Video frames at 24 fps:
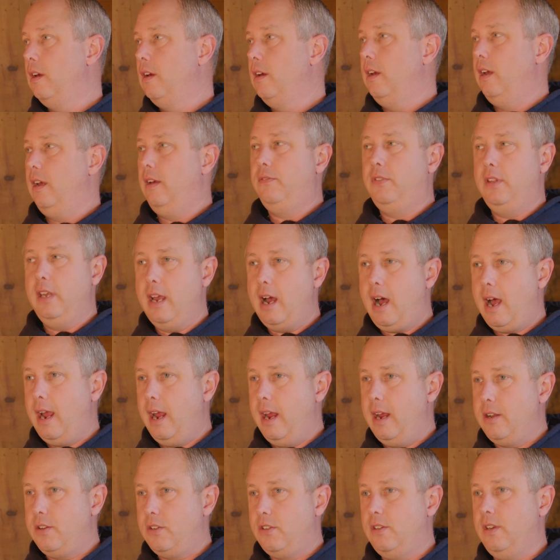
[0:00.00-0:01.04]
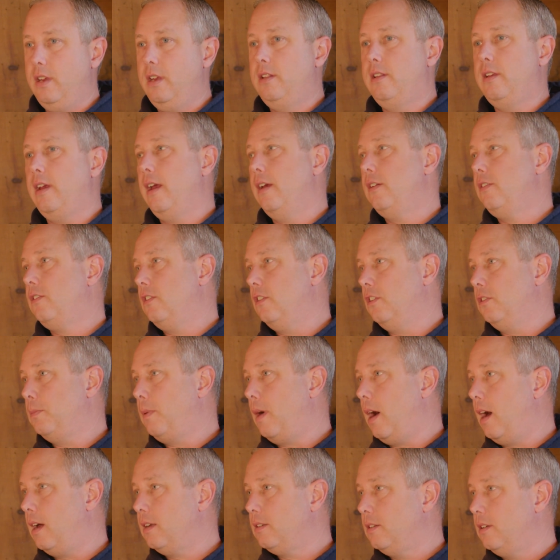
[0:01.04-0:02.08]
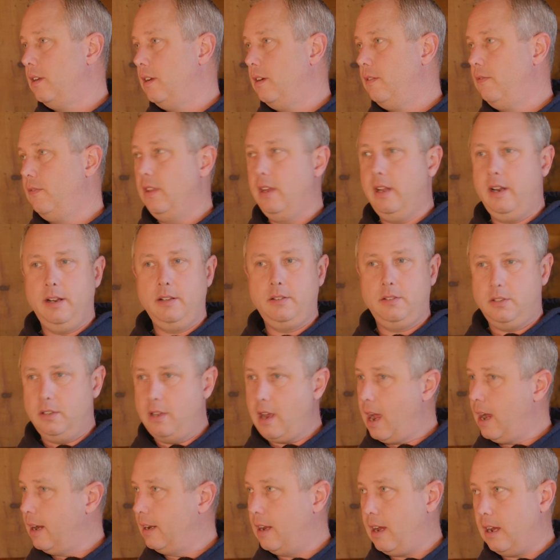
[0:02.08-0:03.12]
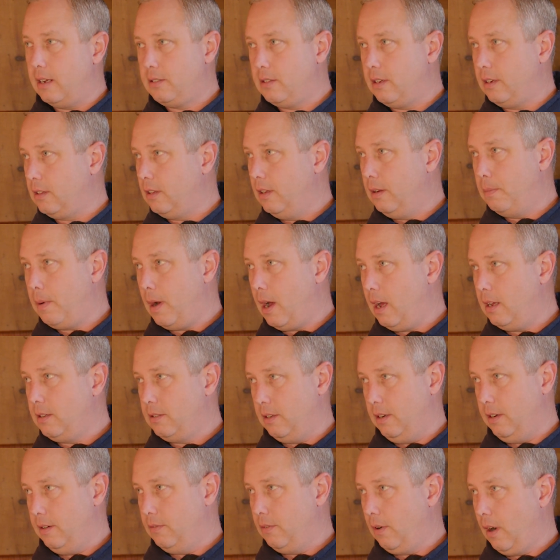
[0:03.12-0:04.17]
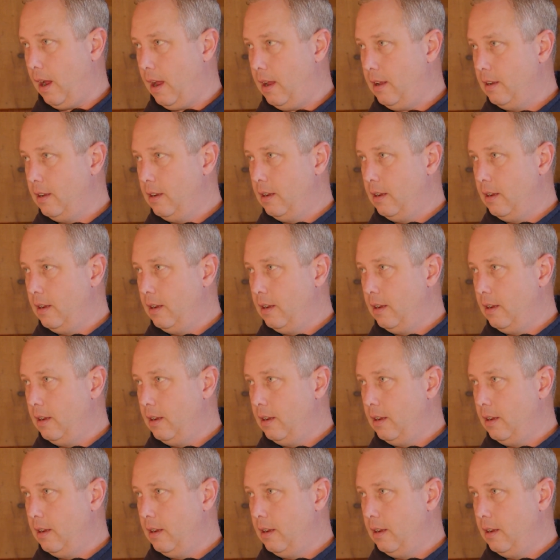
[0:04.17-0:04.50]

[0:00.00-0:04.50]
If the IHC test is positive, then it's diagnostically positive, right?